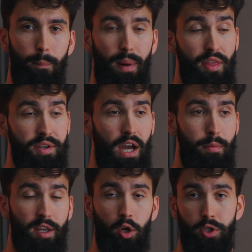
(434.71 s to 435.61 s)
By the
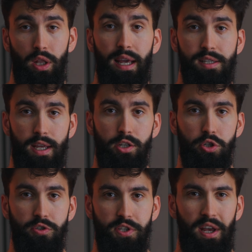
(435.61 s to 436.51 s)
time they got to leg
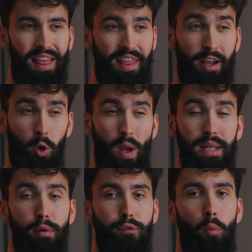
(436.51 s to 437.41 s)
extensions, they had
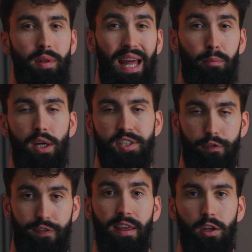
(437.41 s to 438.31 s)
already performed leg press
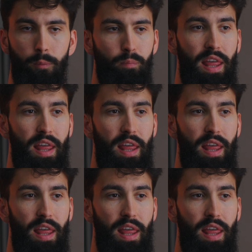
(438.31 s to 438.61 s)
to failure,